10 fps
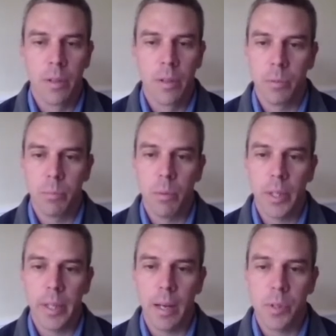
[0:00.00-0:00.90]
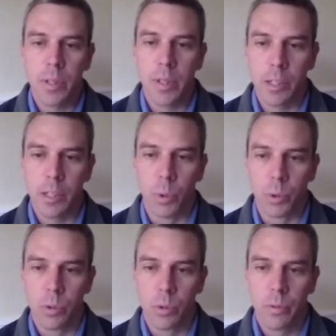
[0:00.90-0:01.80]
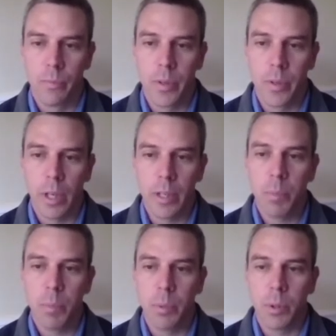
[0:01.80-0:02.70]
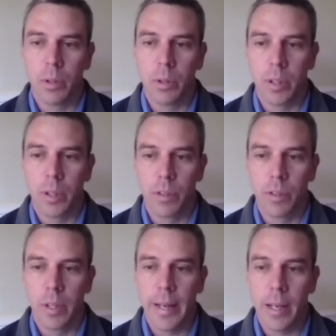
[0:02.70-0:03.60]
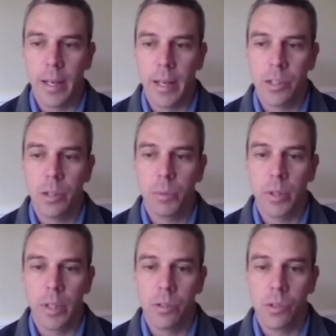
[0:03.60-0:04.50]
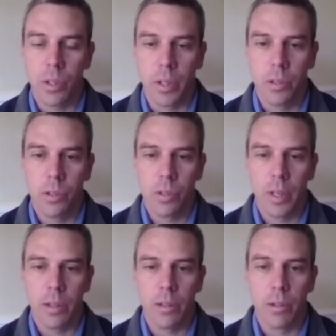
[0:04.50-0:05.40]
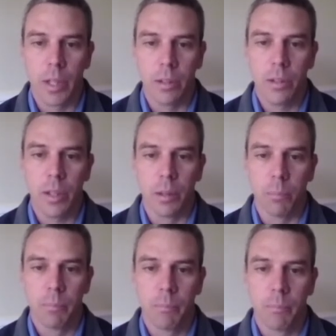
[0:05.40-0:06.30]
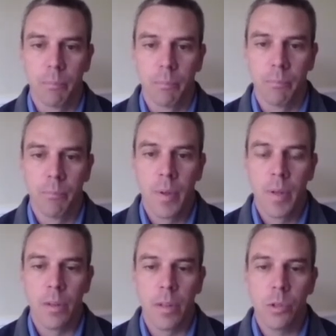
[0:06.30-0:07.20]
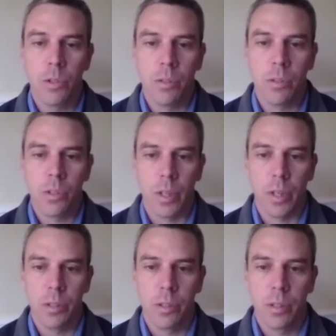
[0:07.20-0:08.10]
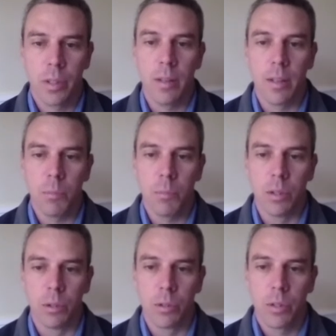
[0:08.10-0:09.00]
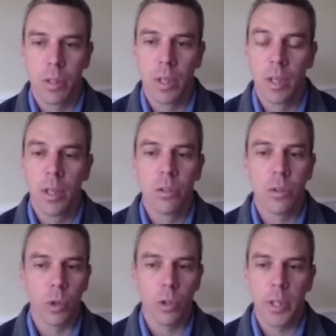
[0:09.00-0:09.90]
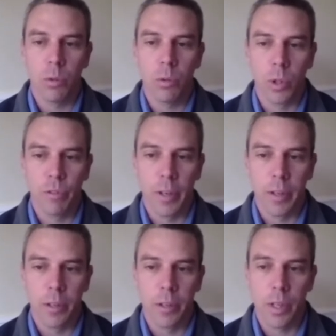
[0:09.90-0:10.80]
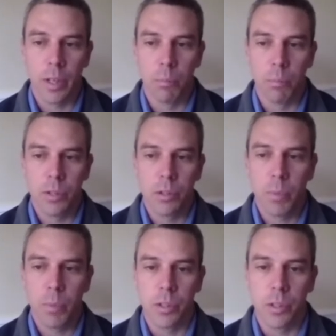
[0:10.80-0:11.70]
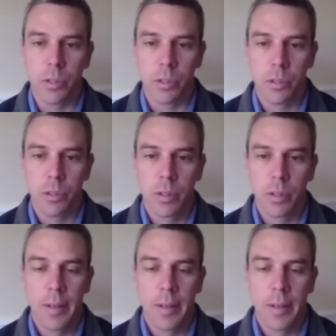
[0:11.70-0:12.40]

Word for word: Through mobile apps and dashboards, the right people are given actionable insights at the right time. Those insights can then be used to automate workflows and business processes,